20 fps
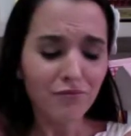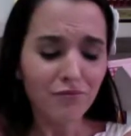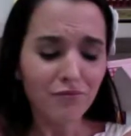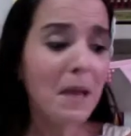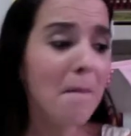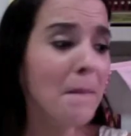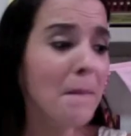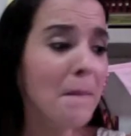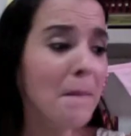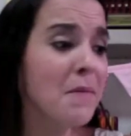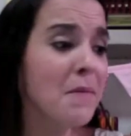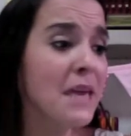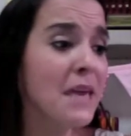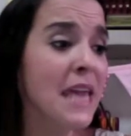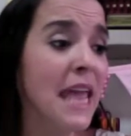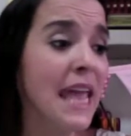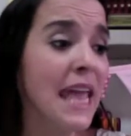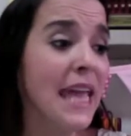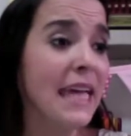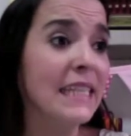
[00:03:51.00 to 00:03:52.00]
Maybe
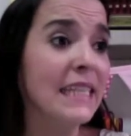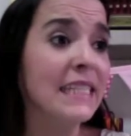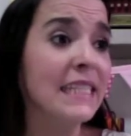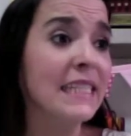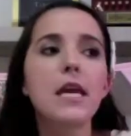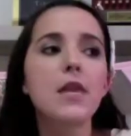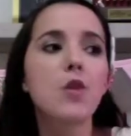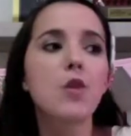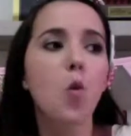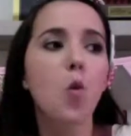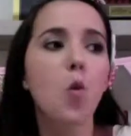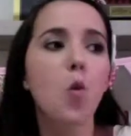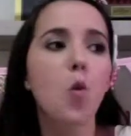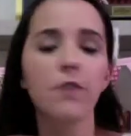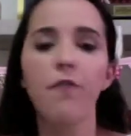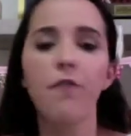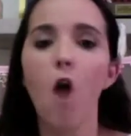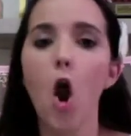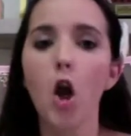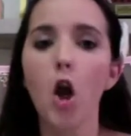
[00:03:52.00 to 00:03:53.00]
it's the work
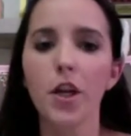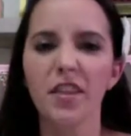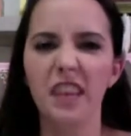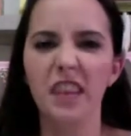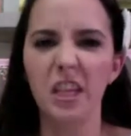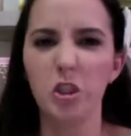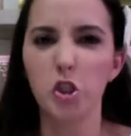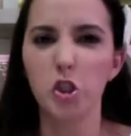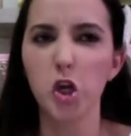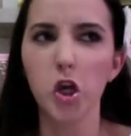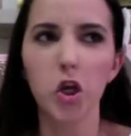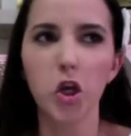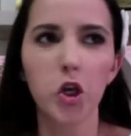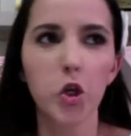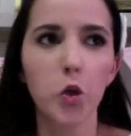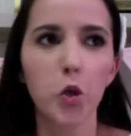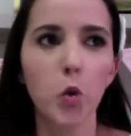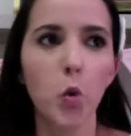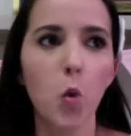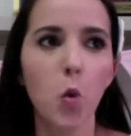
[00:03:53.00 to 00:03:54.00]
of art that took
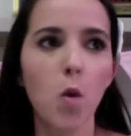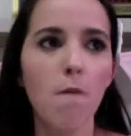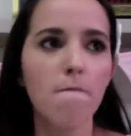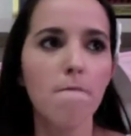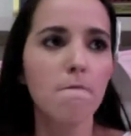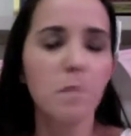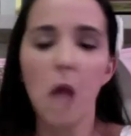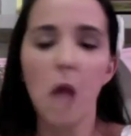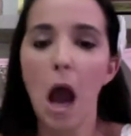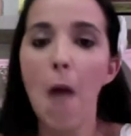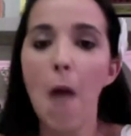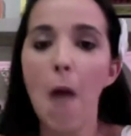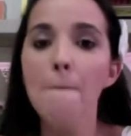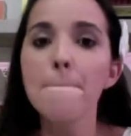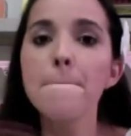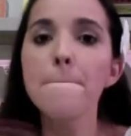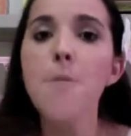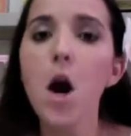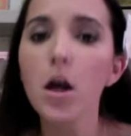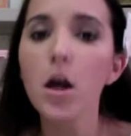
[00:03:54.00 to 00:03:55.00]
you a
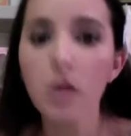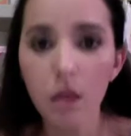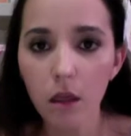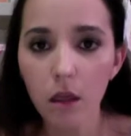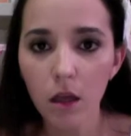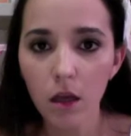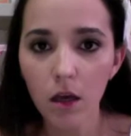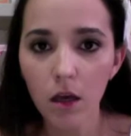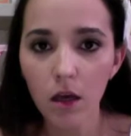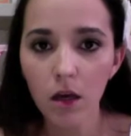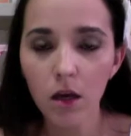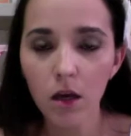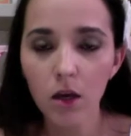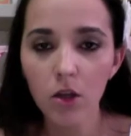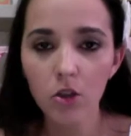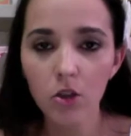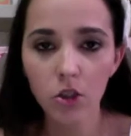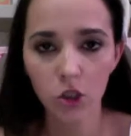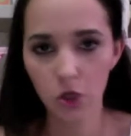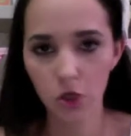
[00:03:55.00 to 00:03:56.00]
month
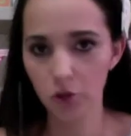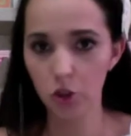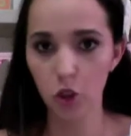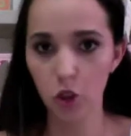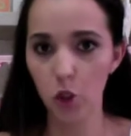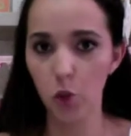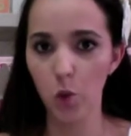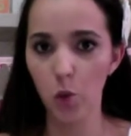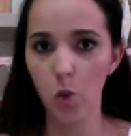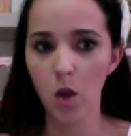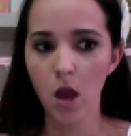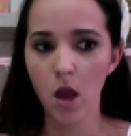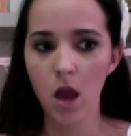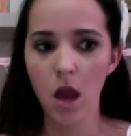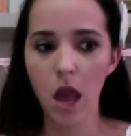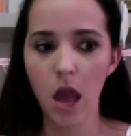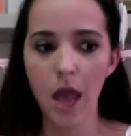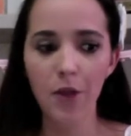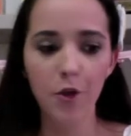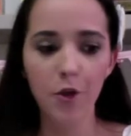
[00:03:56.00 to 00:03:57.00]
to do,
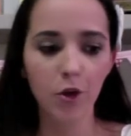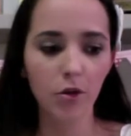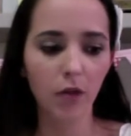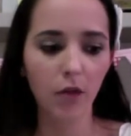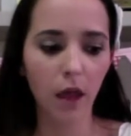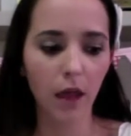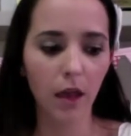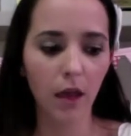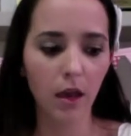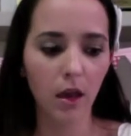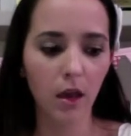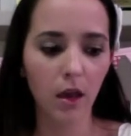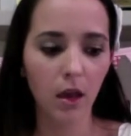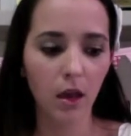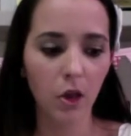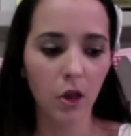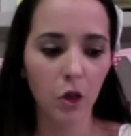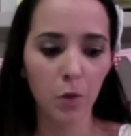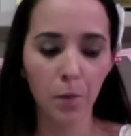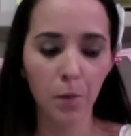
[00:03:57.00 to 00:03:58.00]
and you're like,
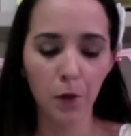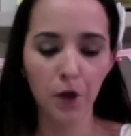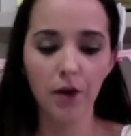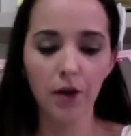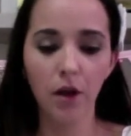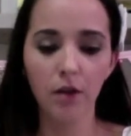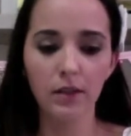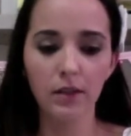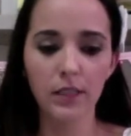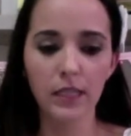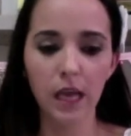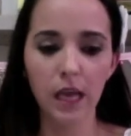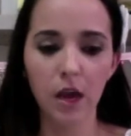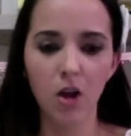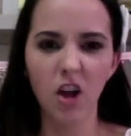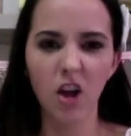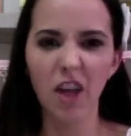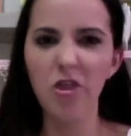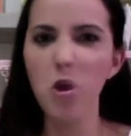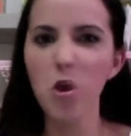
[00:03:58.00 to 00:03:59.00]
you put it on sale,
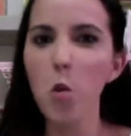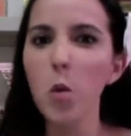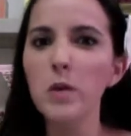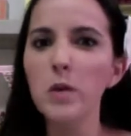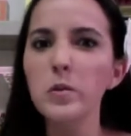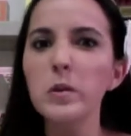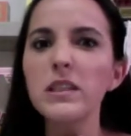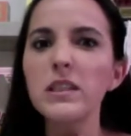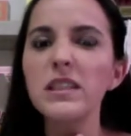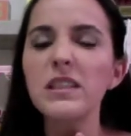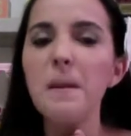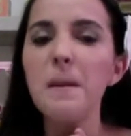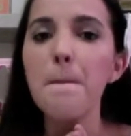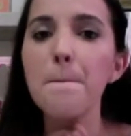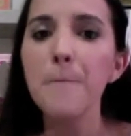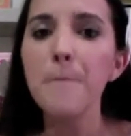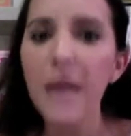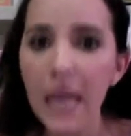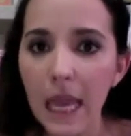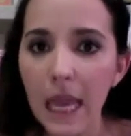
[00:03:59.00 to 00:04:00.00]
and no one wants to
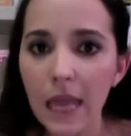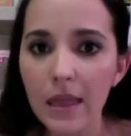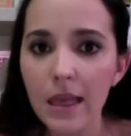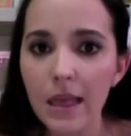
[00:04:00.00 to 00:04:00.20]
pay the